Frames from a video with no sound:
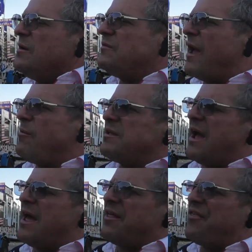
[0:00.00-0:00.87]
they would
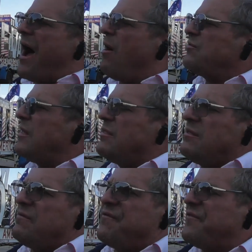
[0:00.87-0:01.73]
get
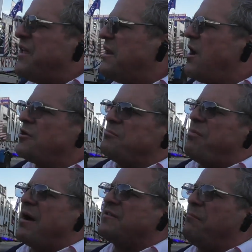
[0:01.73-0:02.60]
$1,000,
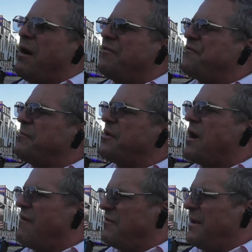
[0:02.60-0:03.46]
$1,500 a month from the
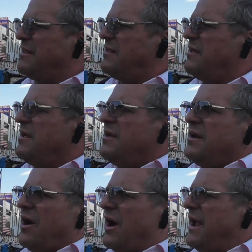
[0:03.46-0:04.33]

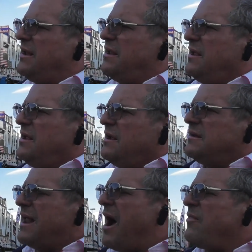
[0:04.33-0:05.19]
government, all right?
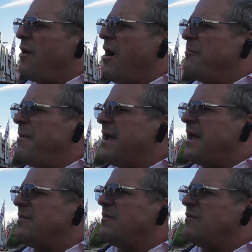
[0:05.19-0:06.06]
Now they're all
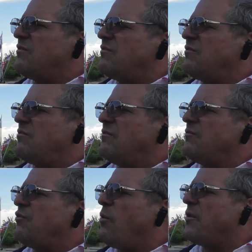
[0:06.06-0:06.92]
making
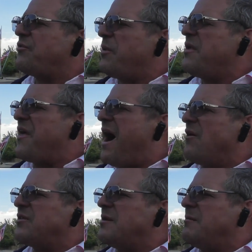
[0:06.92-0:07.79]
$2,000 or
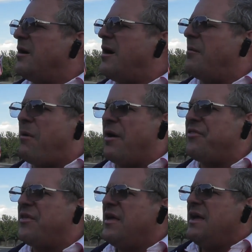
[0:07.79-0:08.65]
$3,000 a
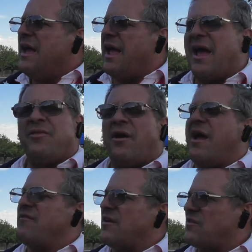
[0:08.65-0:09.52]
month, and they're
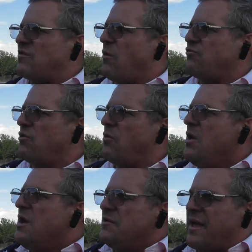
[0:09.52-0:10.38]
having a social,
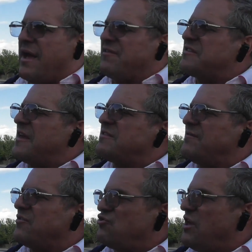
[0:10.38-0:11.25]
they have a sense
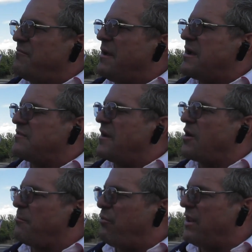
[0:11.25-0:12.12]
of achievement because they're
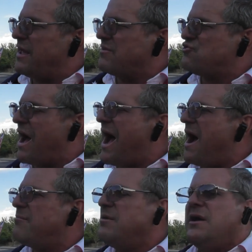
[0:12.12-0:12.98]
completing a job.